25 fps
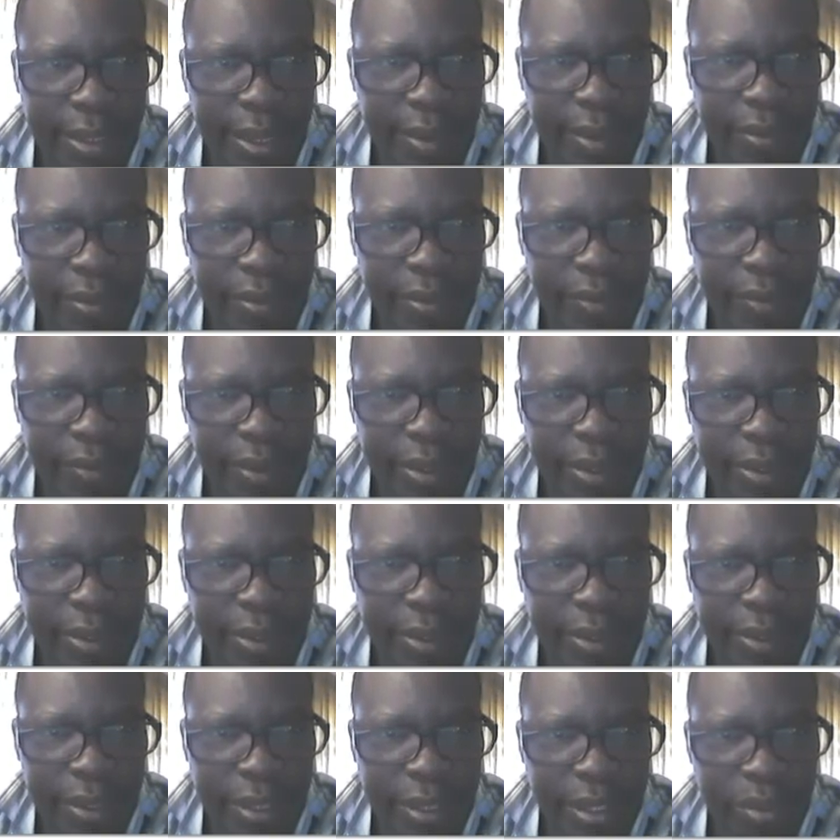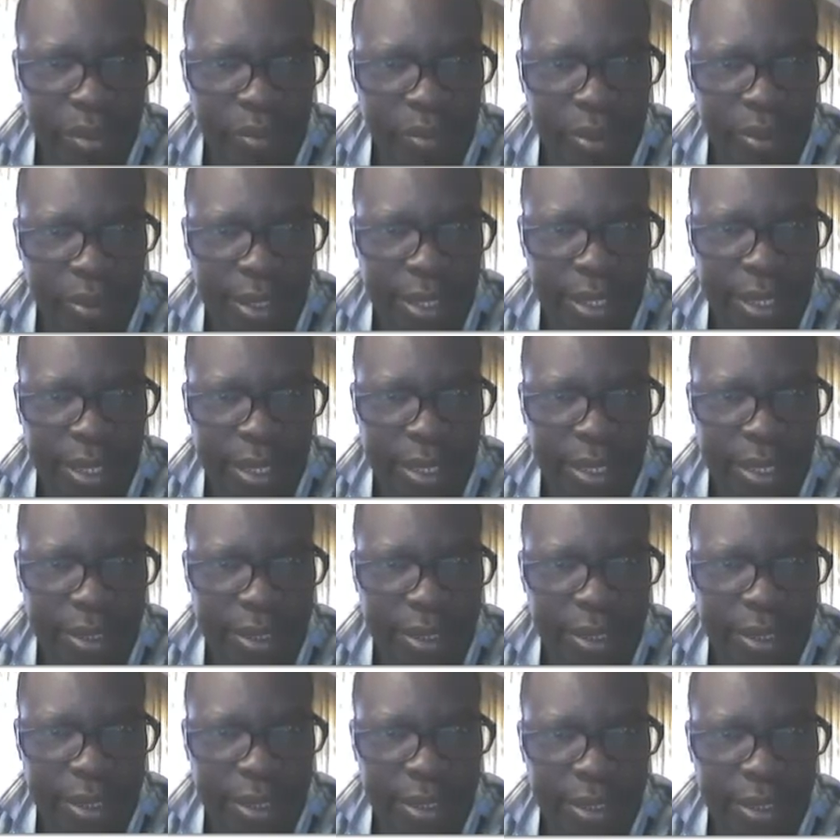out of what? 28.